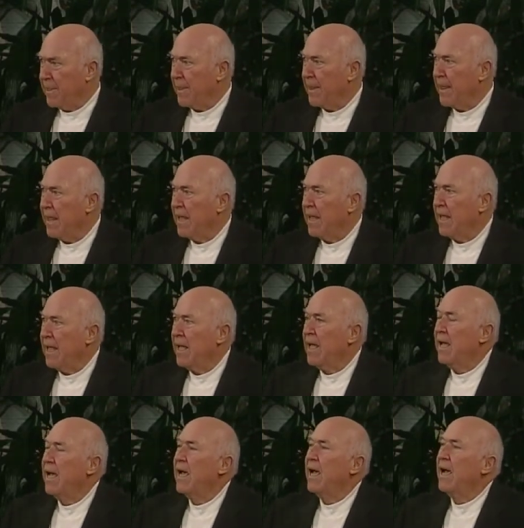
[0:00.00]

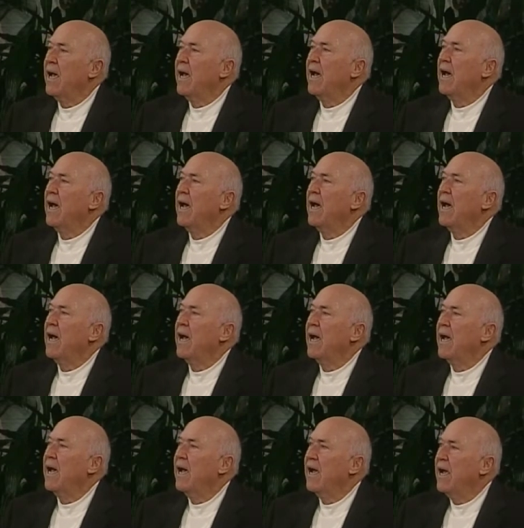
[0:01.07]

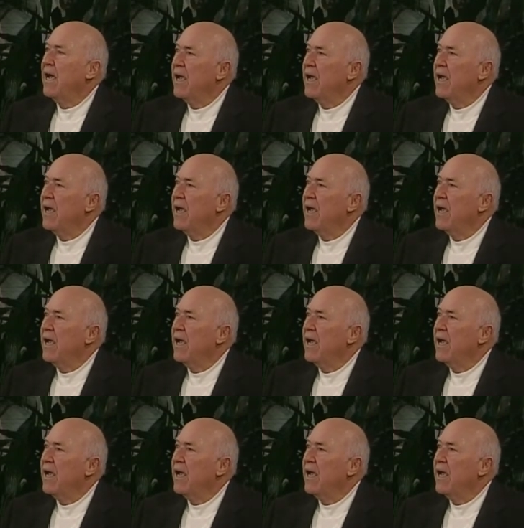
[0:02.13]
Nobody speaks.